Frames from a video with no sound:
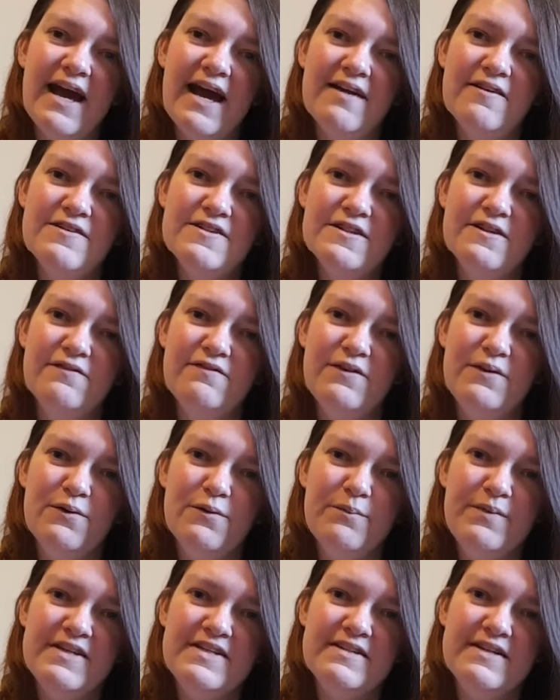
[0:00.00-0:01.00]
out of your
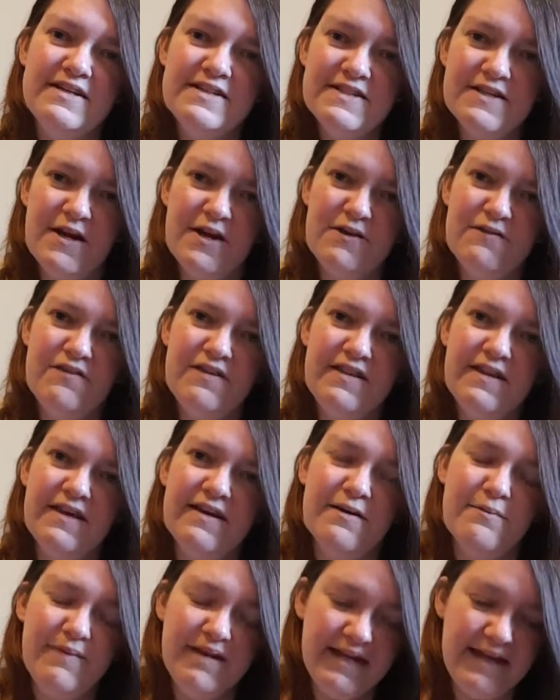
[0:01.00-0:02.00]
business over the
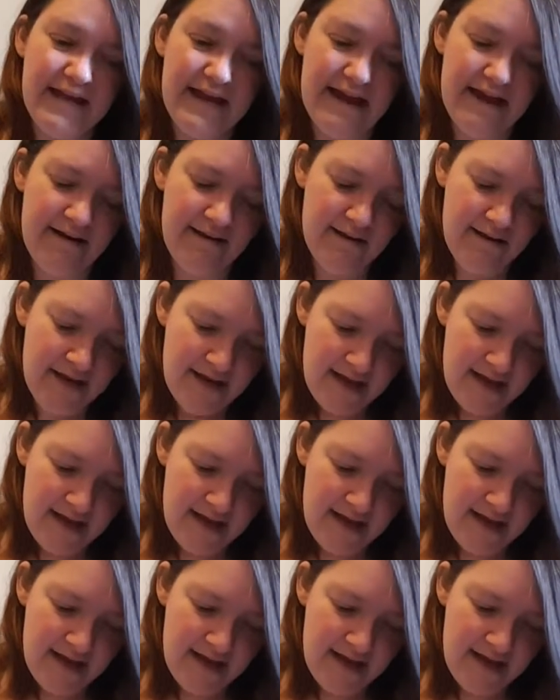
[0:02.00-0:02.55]
coming year.